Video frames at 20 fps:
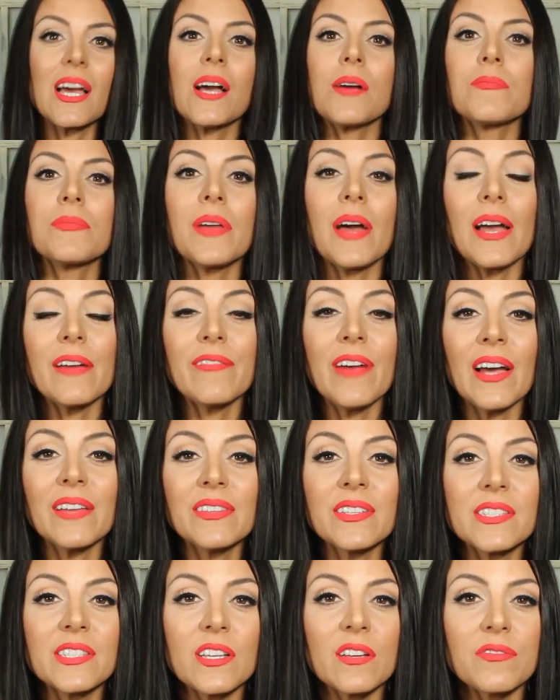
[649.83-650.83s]
I've
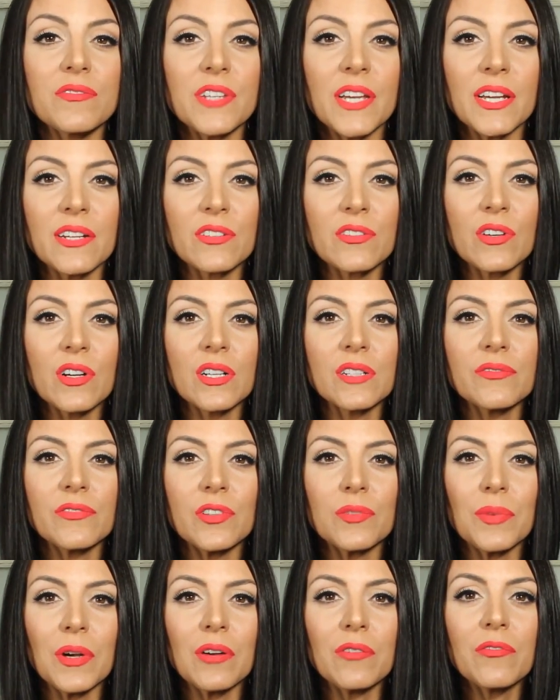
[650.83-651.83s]
had the self tanner on
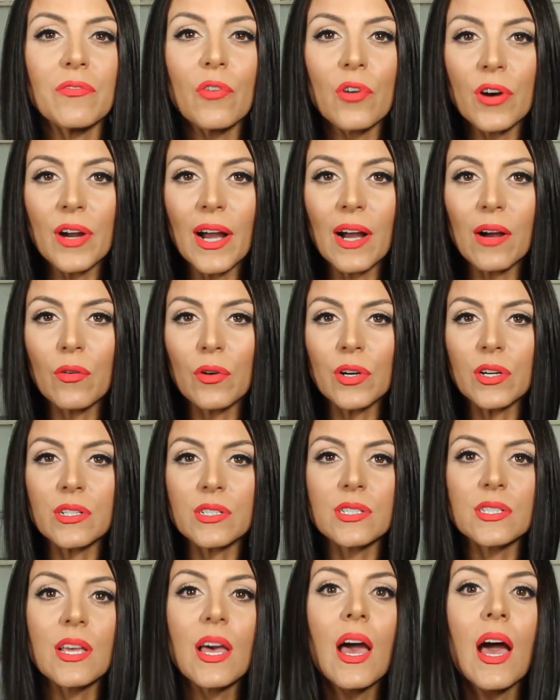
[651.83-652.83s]
for about 4
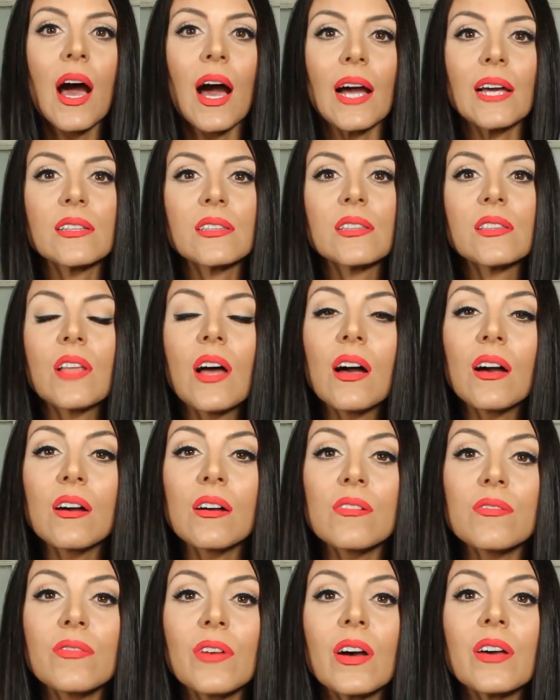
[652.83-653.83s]
hours. I
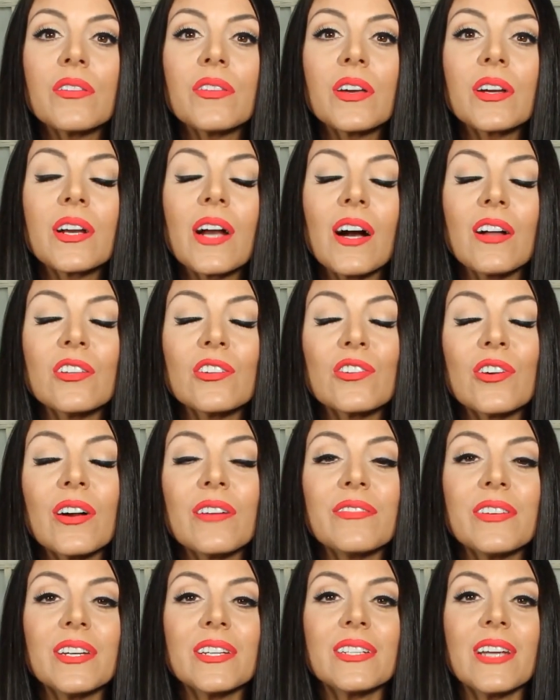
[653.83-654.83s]
love the color
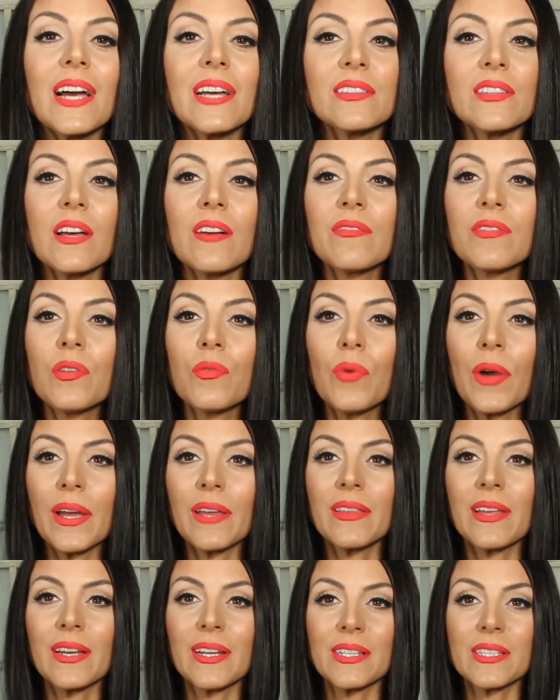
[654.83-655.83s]
of it. I love the
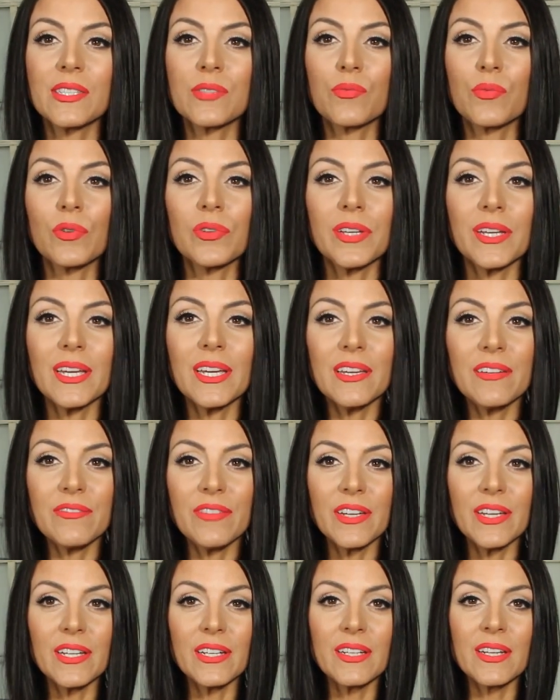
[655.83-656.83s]
way that it's really
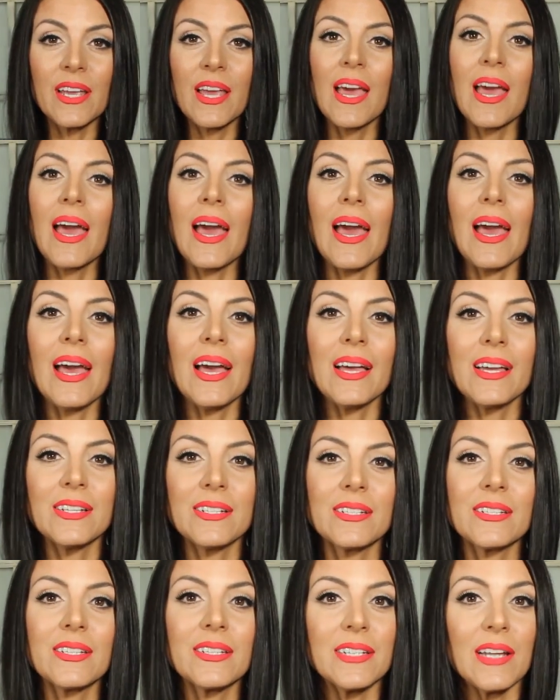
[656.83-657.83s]
even,
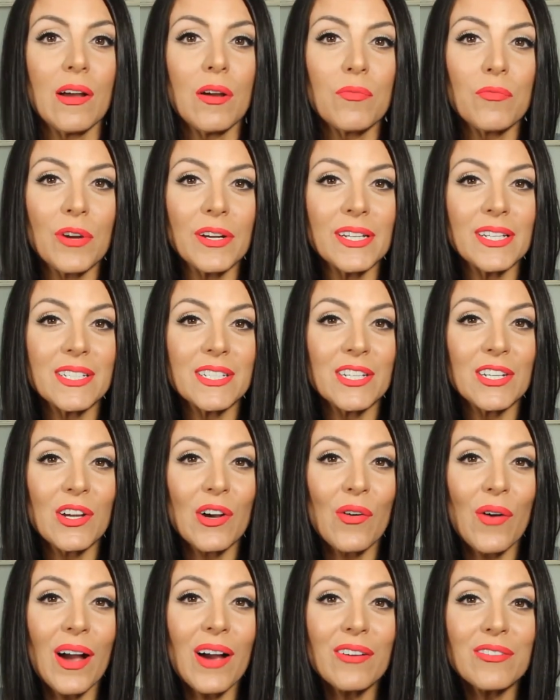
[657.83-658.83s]
and now I'm ready to
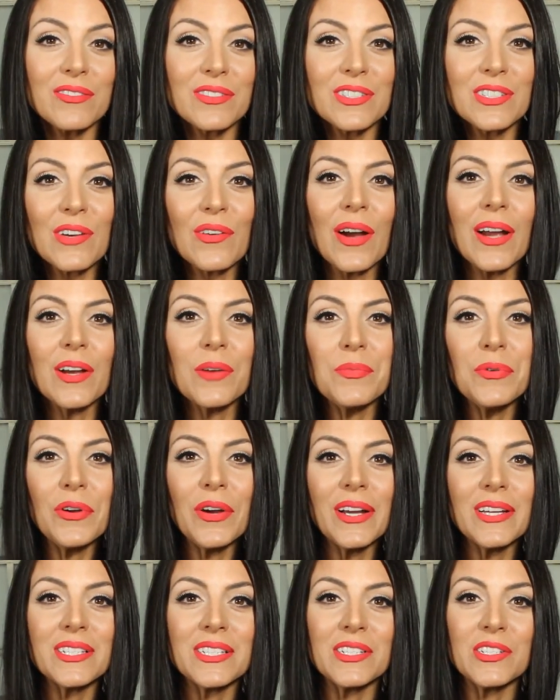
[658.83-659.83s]
go out. So I hope you
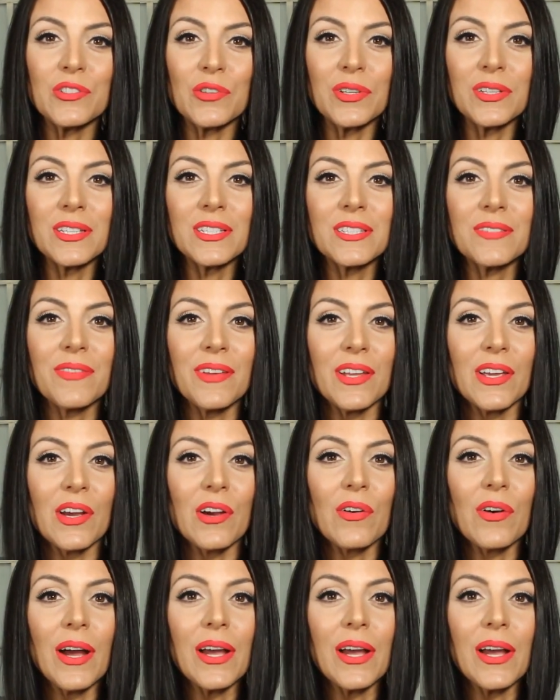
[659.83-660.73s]
guys enjoyed this video.